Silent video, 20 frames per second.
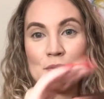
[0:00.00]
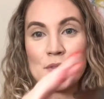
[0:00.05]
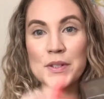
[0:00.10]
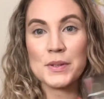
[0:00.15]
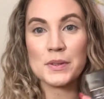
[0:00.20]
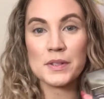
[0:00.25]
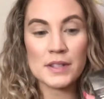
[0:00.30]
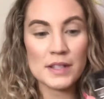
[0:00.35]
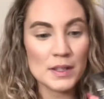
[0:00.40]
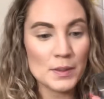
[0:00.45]

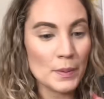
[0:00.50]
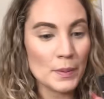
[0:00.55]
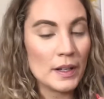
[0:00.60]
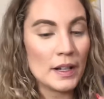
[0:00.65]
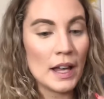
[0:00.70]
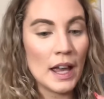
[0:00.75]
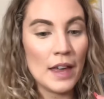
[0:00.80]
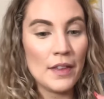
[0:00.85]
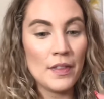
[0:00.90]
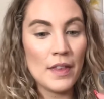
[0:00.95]
So it's this
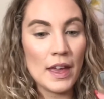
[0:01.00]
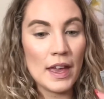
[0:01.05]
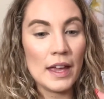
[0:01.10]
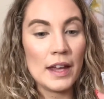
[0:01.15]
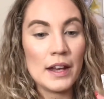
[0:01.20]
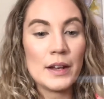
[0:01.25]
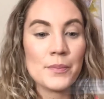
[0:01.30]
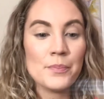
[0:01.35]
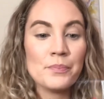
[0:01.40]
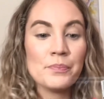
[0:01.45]
one, and
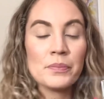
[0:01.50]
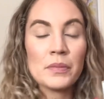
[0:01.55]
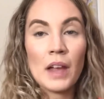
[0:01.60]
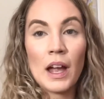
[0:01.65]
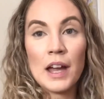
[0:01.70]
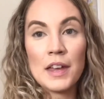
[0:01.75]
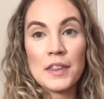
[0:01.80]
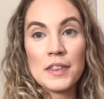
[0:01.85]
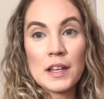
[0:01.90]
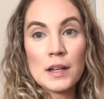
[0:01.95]
then
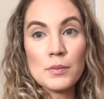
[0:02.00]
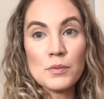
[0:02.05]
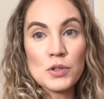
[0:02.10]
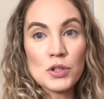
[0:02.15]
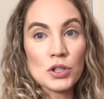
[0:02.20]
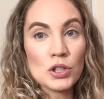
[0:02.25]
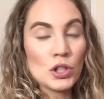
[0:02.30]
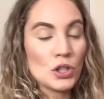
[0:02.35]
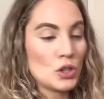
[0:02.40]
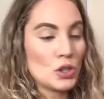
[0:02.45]
I think I'm
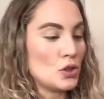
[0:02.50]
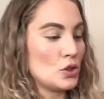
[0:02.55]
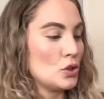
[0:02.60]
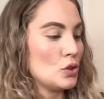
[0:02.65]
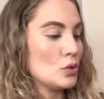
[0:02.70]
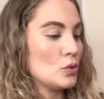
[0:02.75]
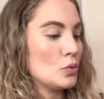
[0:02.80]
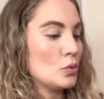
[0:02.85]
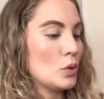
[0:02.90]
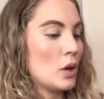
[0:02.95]
just gonna
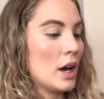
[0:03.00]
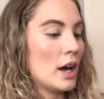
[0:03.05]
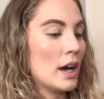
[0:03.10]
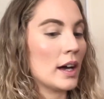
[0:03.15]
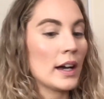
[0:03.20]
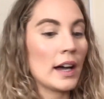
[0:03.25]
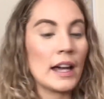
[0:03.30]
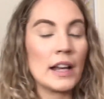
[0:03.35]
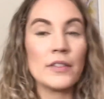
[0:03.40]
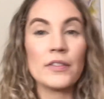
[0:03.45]
do
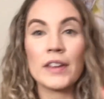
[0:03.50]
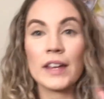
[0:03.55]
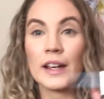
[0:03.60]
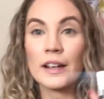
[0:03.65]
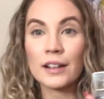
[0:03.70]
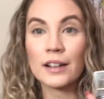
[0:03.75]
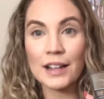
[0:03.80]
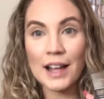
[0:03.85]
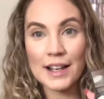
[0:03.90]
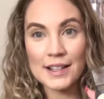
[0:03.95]
kind of like
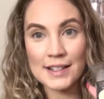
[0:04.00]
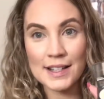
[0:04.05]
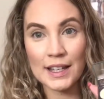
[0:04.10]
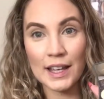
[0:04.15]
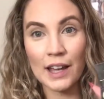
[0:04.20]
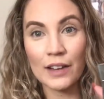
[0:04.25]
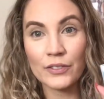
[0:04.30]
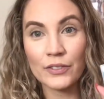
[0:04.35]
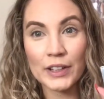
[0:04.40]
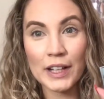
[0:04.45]
a
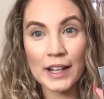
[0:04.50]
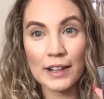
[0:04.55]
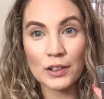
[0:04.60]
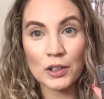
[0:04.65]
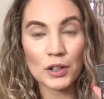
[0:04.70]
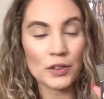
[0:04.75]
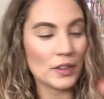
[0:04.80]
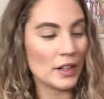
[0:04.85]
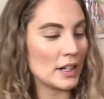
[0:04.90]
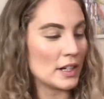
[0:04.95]
classic everyday
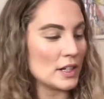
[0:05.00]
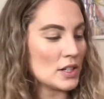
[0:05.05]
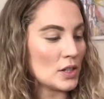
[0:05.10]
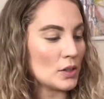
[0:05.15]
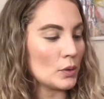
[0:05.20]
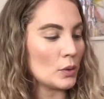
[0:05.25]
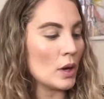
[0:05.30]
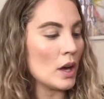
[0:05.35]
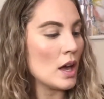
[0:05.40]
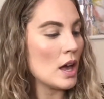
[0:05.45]
look that I
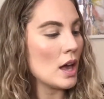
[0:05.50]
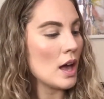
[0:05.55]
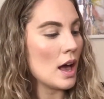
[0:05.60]
do,